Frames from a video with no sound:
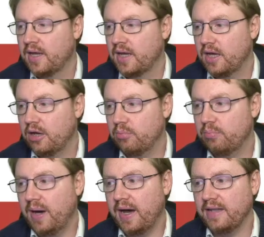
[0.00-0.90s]

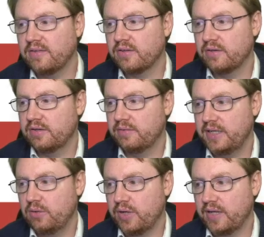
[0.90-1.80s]
But when
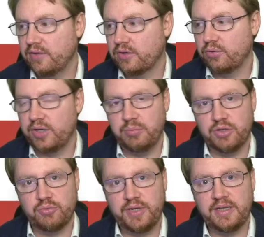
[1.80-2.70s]
you look at the code in
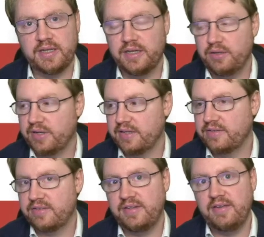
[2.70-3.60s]
between here, you can
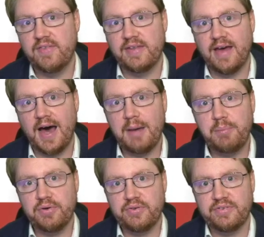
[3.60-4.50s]
see that the
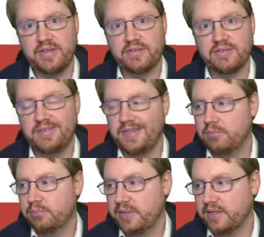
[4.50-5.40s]
upper
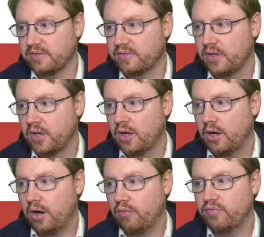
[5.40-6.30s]
16-bit
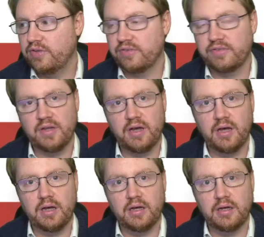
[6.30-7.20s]
of this
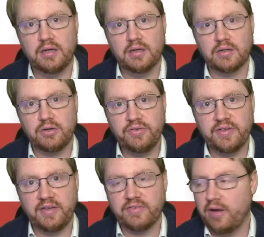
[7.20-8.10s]

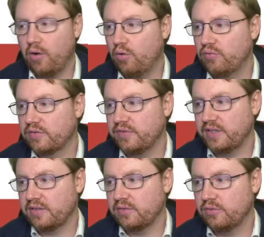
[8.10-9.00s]
context are
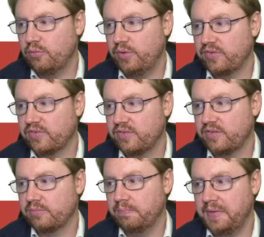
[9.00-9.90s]
overwritten with
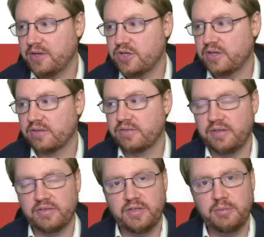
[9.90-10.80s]
this magic
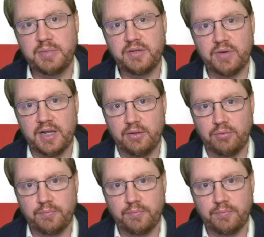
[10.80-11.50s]
16-bit value.